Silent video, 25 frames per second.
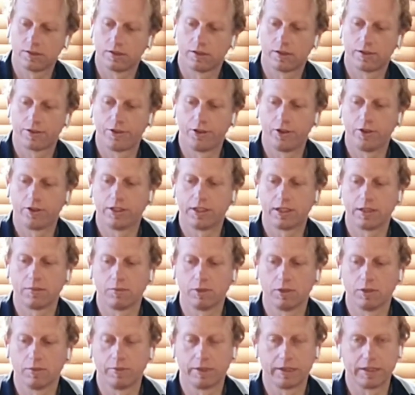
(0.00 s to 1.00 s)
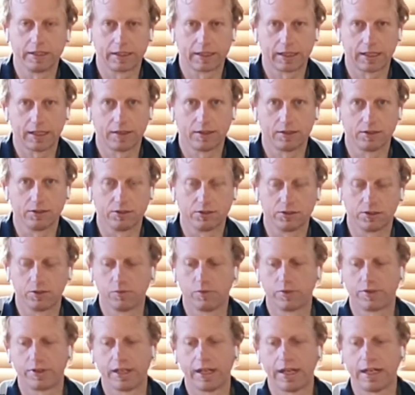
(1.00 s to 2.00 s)
13mm cutters
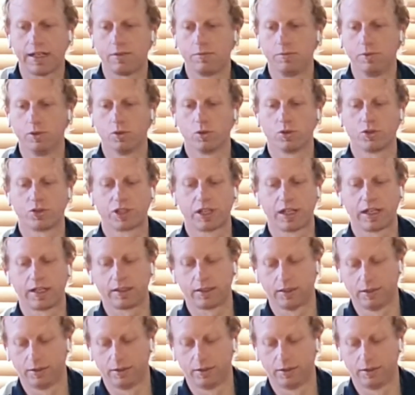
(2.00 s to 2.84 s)
with an 8mm shank.